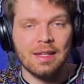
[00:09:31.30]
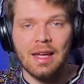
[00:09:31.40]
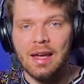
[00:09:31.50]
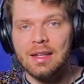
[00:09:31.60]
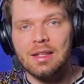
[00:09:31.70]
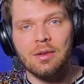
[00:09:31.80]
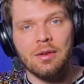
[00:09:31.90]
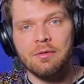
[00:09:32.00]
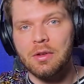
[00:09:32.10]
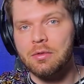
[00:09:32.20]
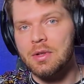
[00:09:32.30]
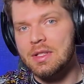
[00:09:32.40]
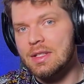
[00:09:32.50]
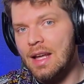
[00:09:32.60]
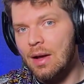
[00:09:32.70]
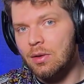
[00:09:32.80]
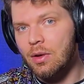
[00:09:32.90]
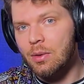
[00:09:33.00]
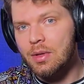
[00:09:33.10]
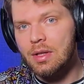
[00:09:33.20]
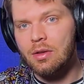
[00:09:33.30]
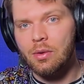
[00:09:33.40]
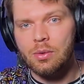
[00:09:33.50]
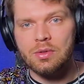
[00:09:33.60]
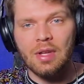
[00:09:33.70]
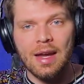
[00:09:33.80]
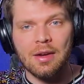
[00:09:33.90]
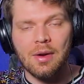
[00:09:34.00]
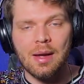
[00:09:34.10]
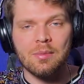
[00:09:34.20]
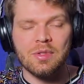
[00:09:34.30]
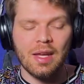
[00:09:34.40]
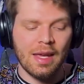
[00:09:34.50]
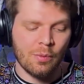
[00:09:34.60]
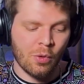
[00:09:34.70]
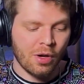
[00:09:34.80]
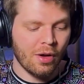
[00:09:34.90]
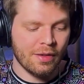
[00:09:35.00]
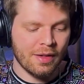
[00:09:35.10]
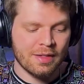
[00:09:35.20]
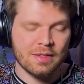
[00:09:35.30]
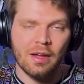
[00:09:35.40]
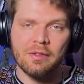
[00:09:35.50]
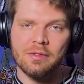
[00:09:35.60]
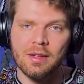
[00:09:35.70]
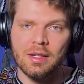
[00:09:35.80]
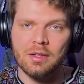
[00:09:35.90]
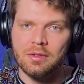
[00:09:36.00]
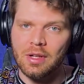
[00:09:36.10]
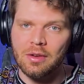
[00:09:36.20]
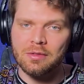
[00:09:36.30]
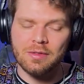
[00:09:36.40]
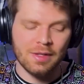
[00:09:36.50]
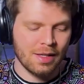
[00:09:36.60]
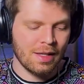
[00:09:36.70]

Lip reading: yeah, you can feel free to download those diagrams and work on this stuff yourself.